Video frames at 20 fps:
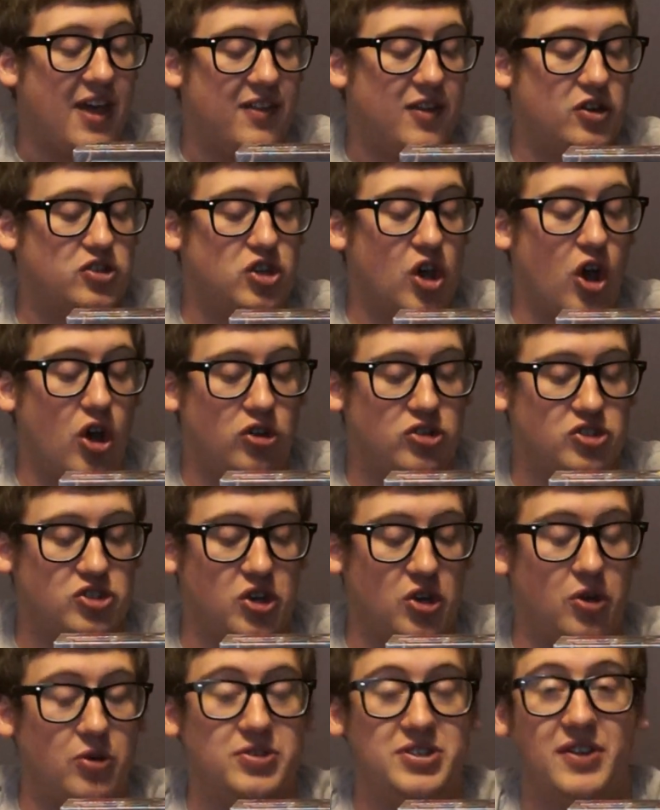There's
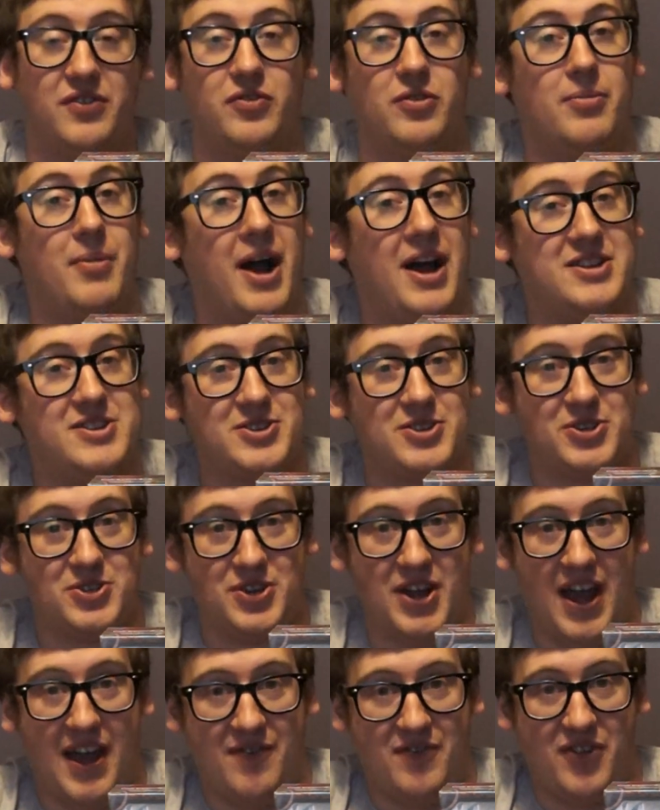also different monsters
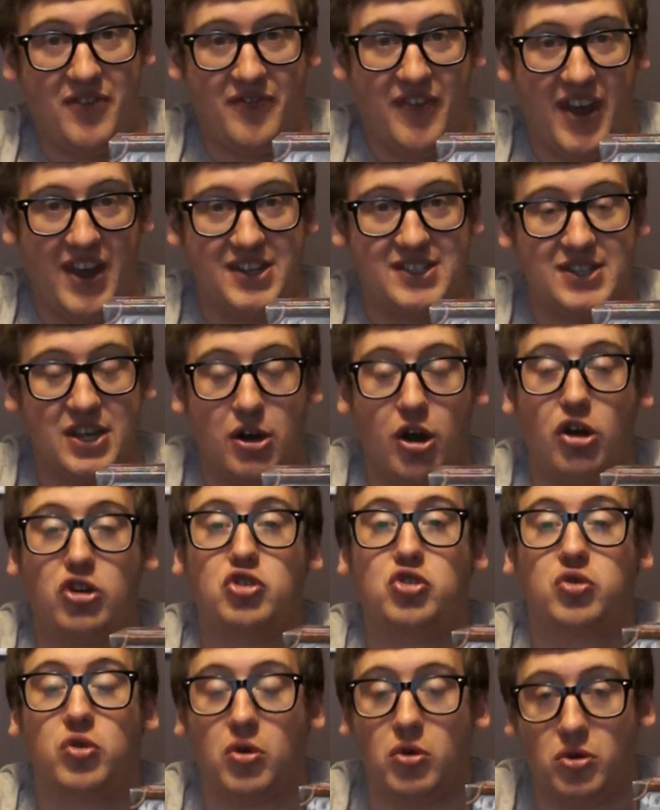you have to face. There are
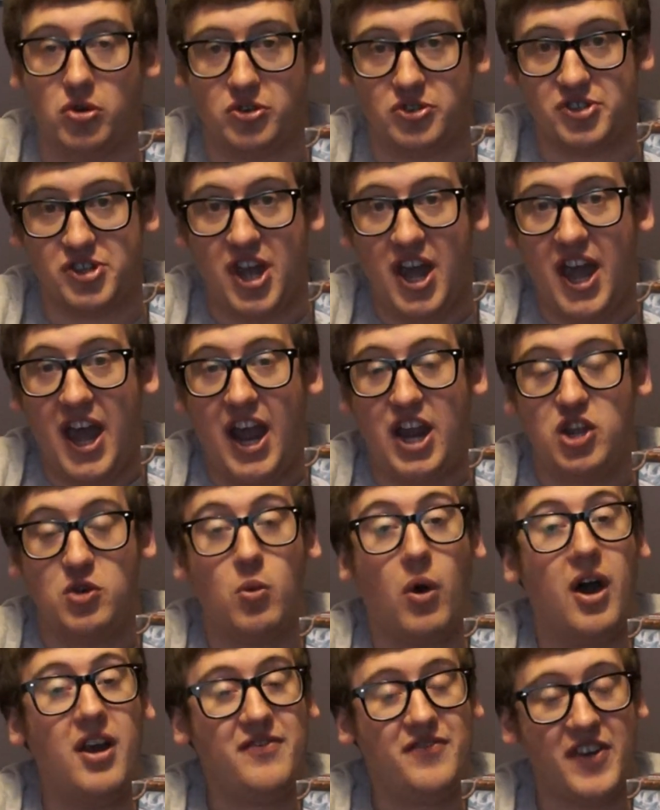trolls, and you
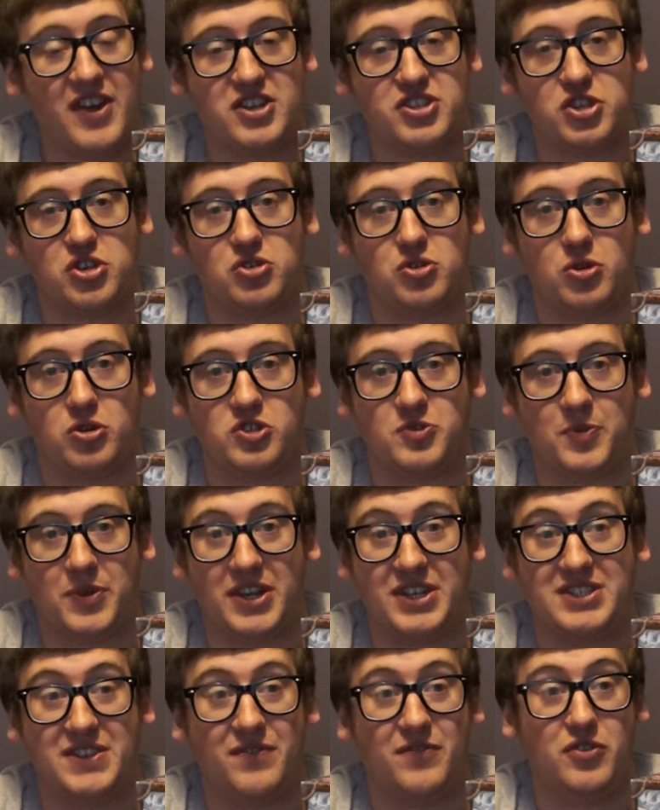want to face the trolls
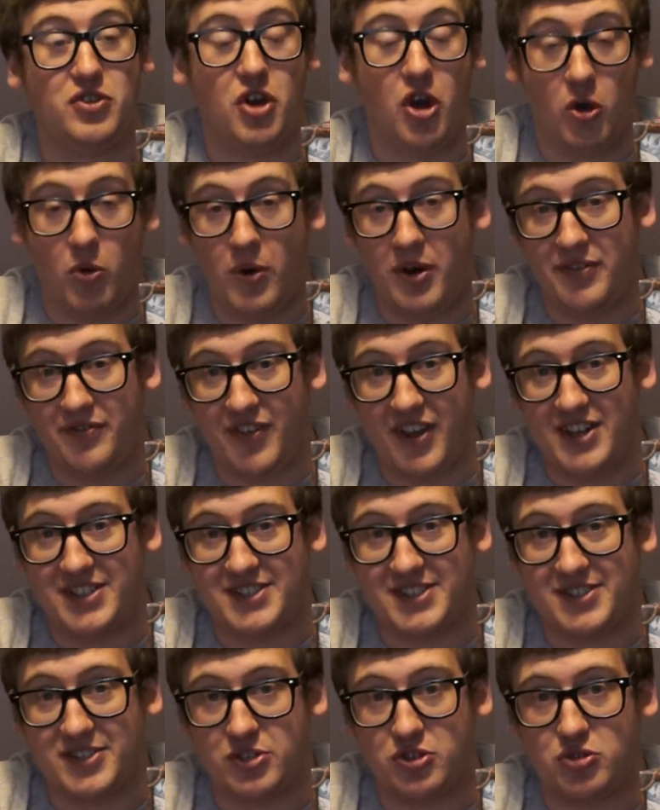because if no one
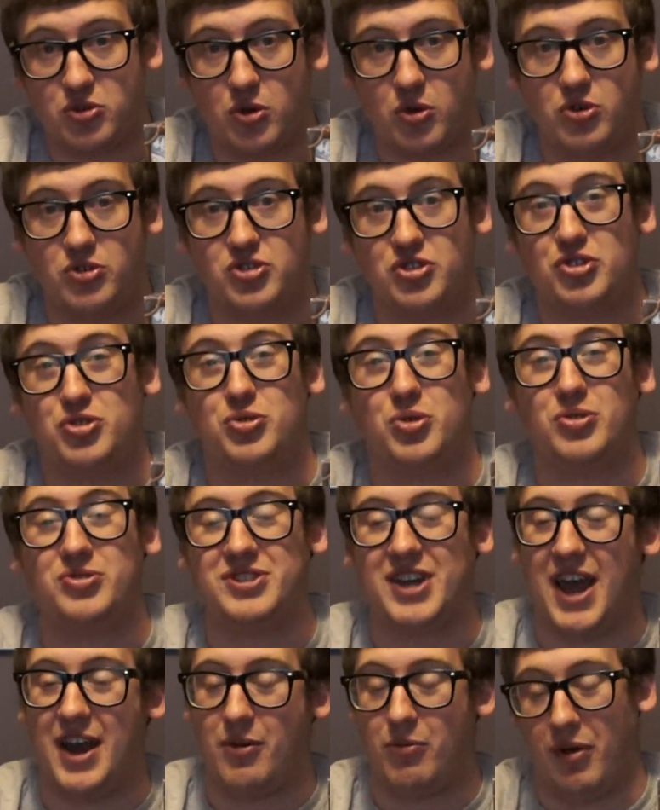faces the trolls, the
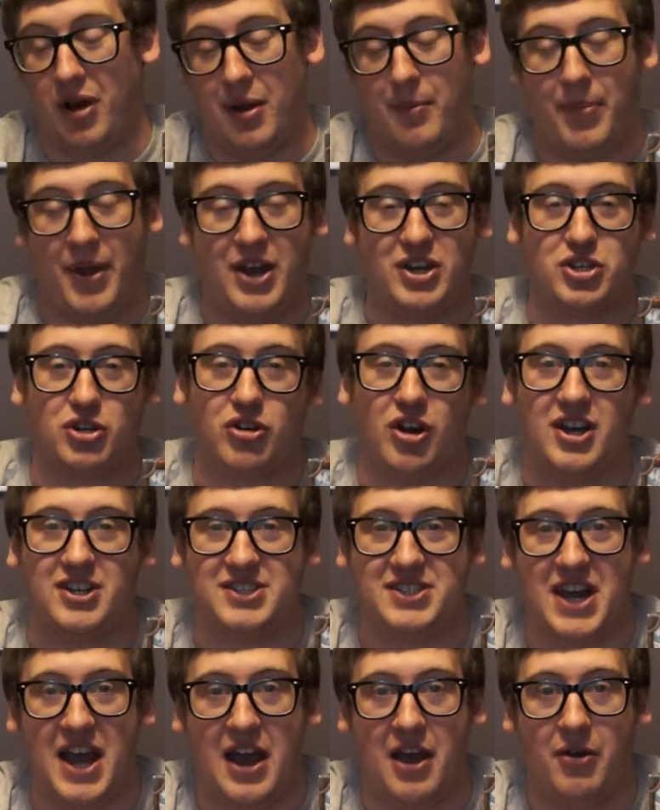trolls kind of rampage
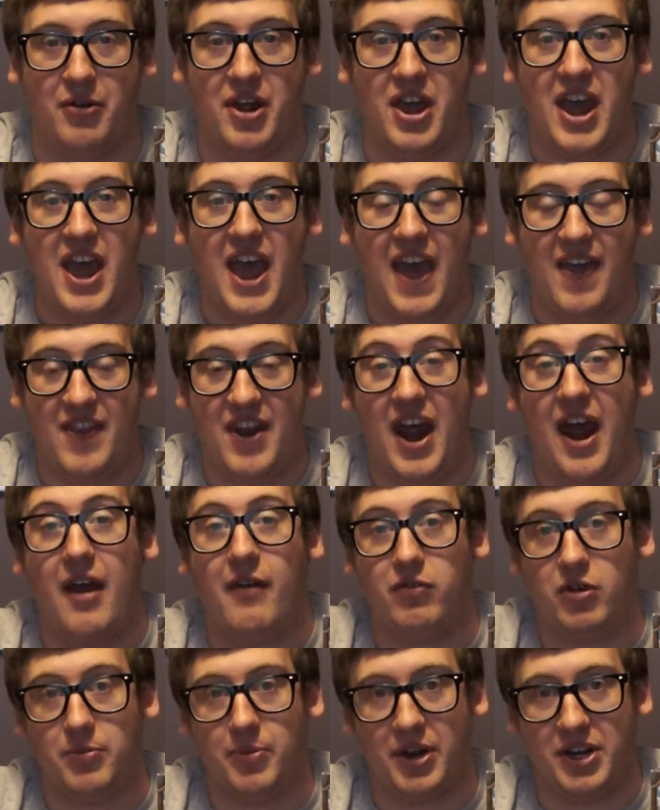across town and then
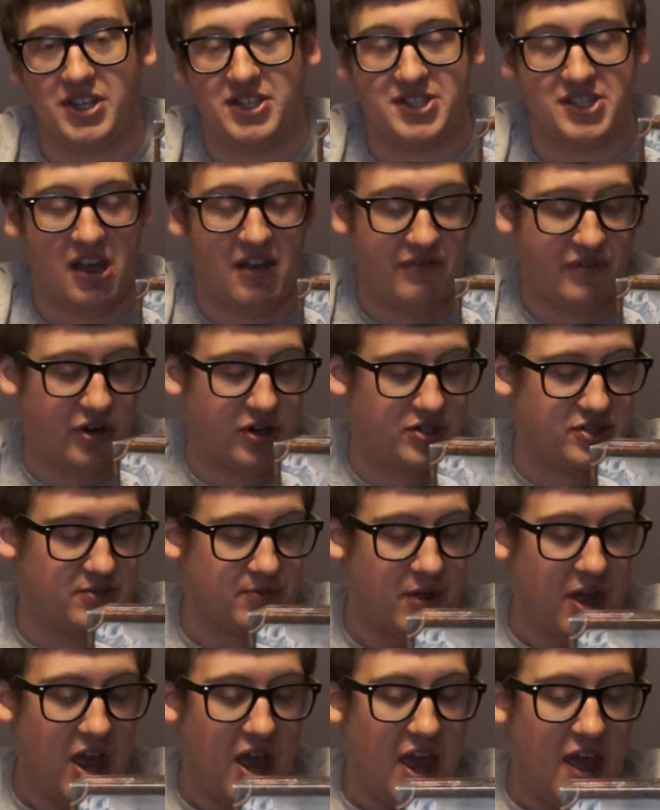everybody suffers.